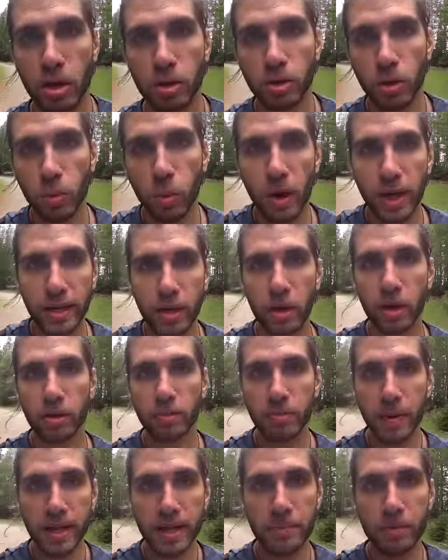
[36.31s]
So why
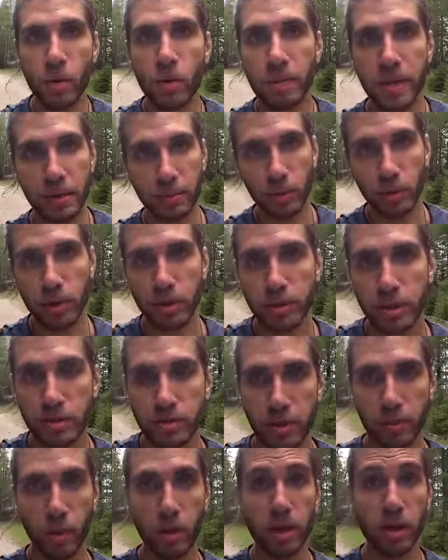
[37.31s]
can't many more people lucid
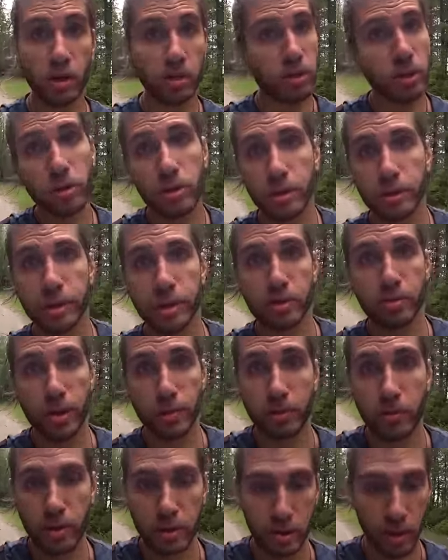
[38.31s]
dream? Why can't you lucid
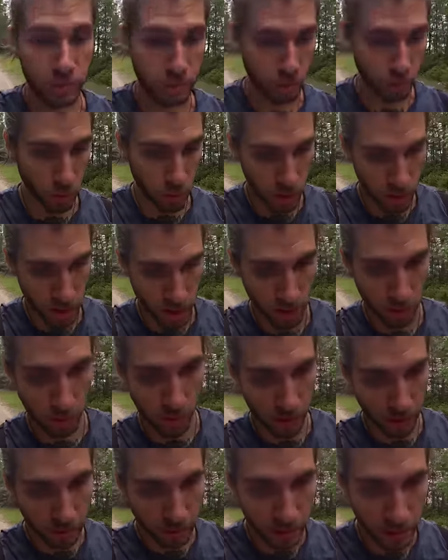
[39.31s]
dream, for example?
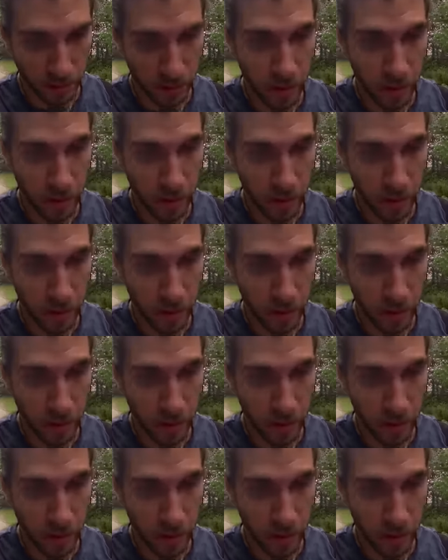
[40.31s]
Well,